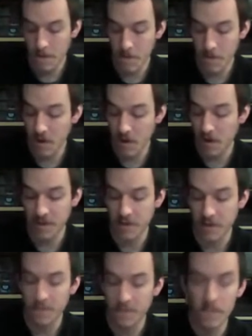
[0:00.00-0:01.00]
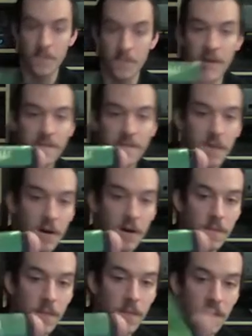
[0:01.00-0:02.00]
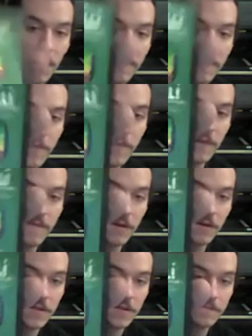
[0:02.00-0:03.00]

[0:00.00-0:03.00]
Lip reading: Also, Pitfall. I love Pitfall.